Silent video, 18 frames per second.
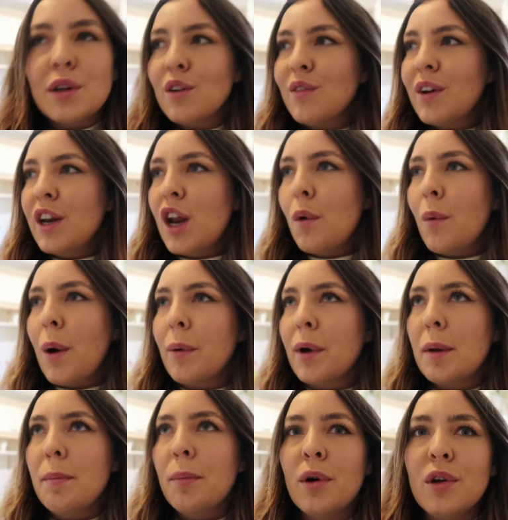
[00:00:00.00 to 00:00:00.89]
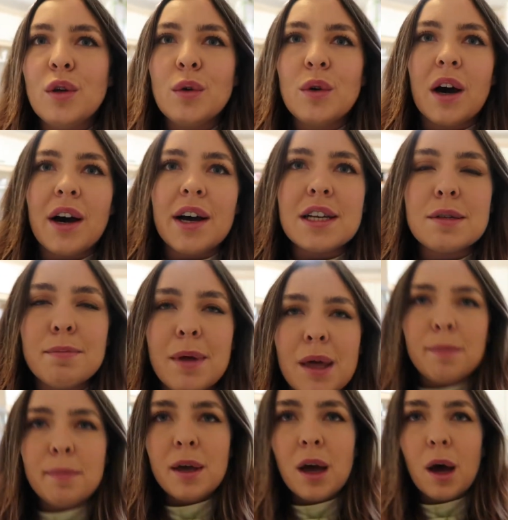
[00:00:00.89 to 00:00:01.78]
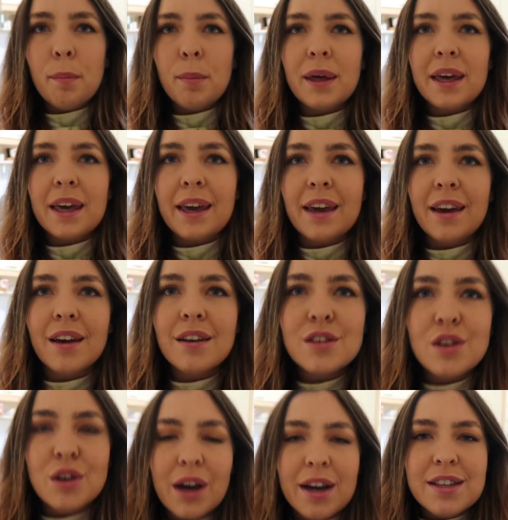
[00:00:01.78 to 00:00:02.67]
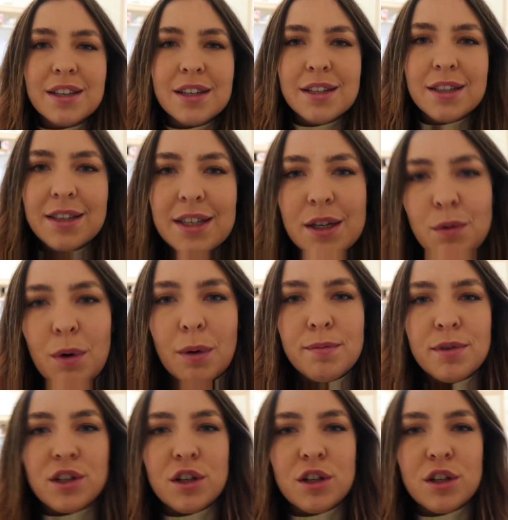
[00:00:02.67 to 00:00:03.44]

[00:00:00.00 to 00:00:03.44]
I don't really know where I'm going to put you guys. Maybe up here, so you guys can see what I'm